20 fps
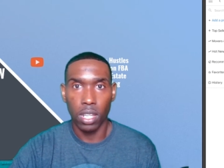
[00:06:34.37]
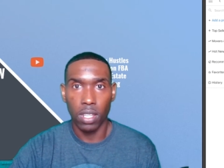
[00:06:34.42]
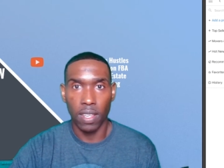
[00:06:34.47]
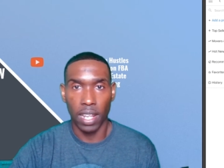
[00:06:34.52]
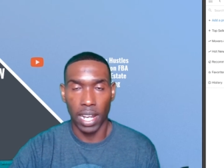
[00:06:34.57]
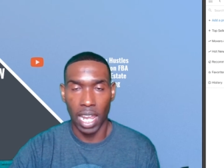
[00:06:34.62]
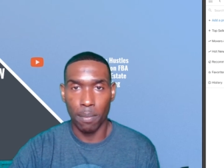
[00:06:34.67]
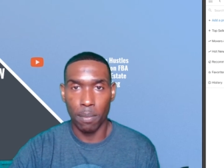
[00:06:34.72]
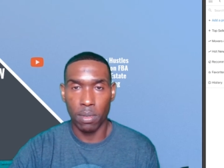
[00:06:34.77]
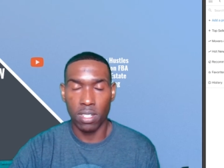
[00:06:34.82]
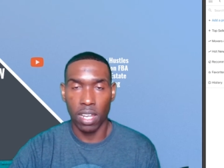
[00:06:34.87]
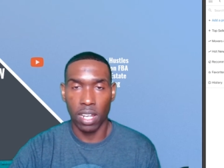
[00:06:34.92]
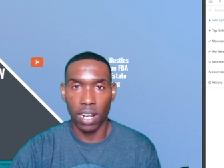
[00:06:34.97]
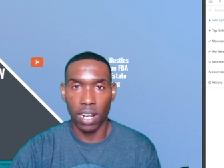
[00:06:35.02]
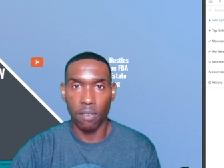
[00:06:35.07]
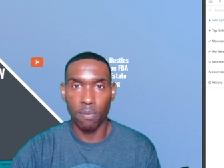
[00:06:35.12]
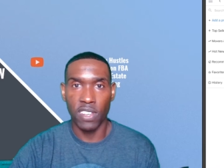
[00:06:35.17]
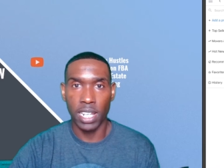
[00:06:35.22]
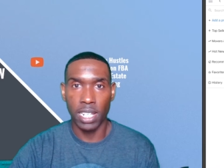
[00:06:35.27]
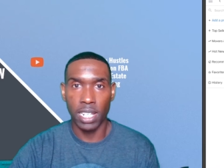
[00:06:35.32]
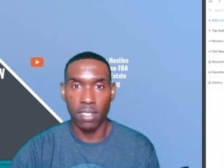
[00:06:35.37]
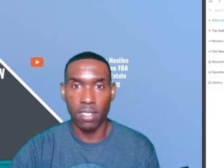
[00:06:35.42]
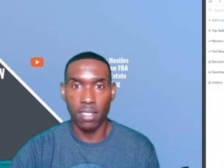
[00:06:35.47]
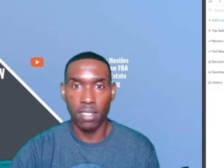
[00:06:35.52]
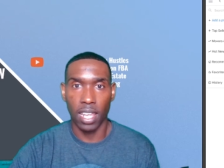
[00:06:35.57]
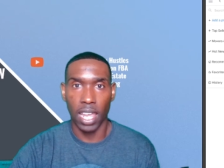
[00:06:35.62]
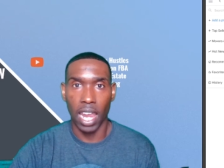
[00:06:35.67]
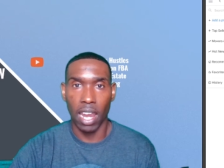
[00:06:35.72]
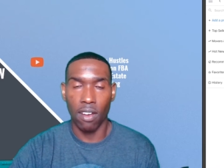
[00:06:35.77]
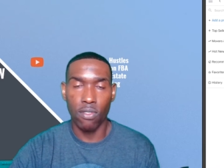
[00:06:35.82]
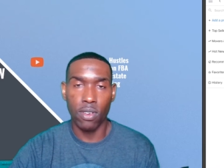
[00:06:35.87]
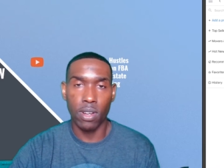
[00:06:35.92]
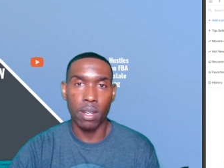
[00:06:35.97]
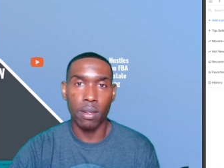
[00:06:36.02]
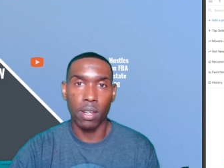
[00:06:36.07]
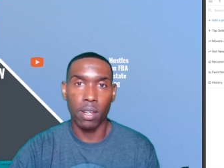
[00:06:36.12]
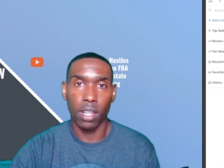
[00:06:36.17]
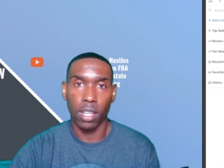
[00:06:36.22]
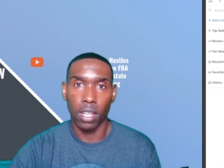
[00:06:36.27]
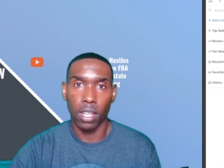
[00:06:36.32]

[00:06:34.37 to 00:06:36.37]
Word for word: that Amazon affixes to every